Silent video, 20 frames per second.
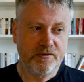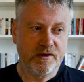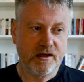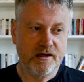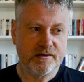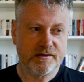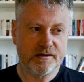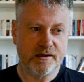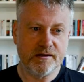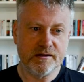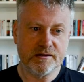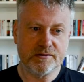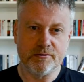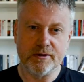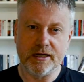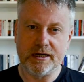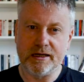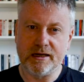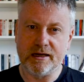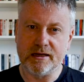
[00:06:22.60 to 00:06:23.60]
So this
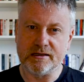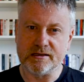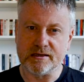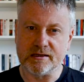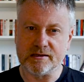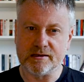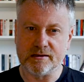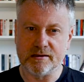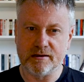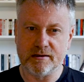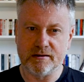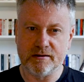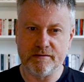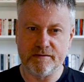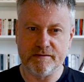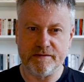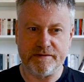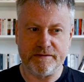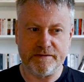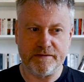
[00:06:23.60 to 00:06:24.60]
really is a sort
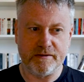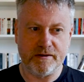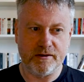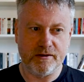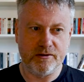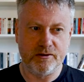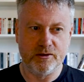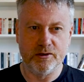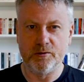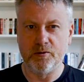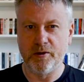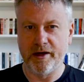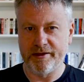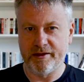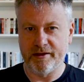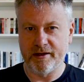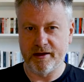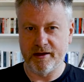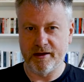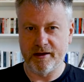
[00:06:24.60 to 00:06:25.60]
of good
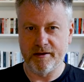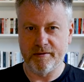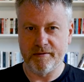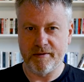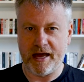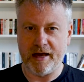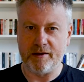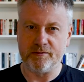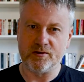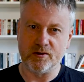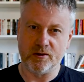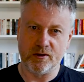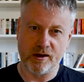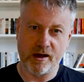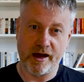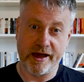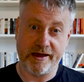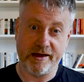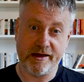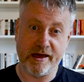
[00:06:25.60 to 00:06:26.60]
weather outdoor
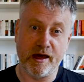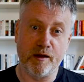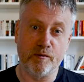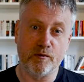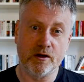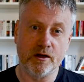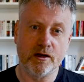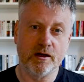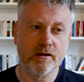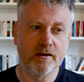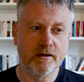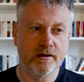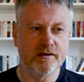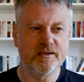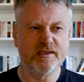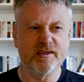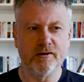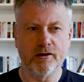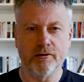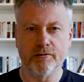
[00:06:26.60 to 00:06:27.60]
light camera.
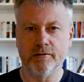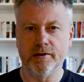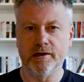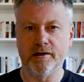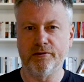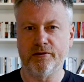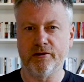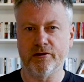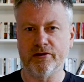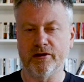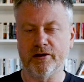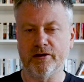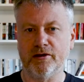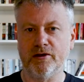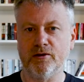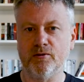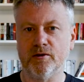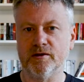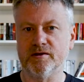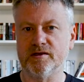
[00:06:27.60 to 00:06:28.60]
It's not really the thing
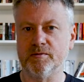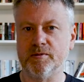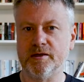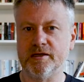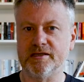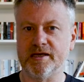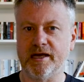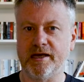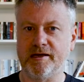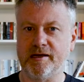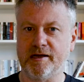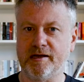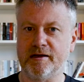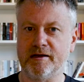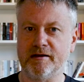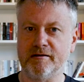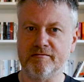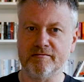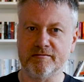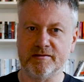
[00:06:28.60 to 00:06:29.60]
you want to be
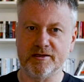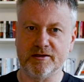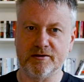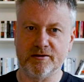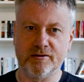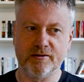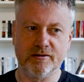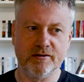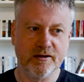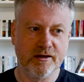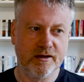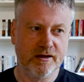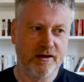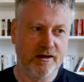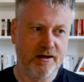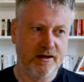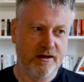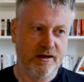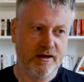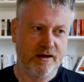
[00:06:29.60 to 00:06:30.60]
taking to
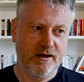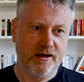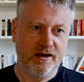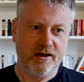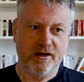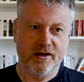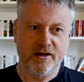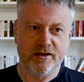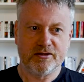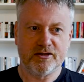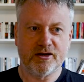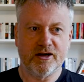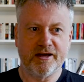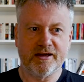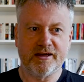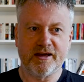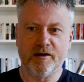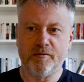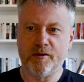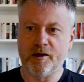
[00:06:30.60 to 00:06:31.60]
try and
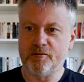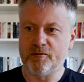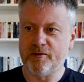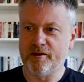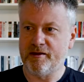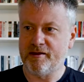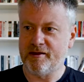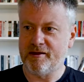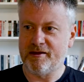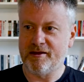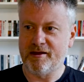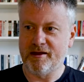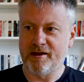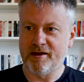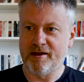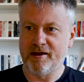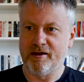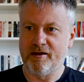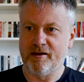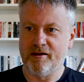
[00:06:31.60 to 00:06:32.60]
come up with
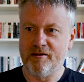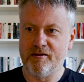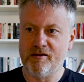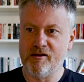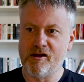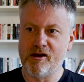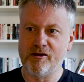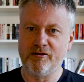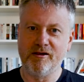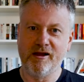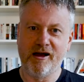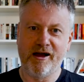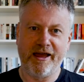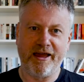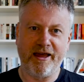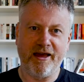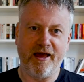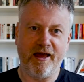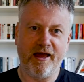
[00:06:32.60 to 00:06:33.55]
low light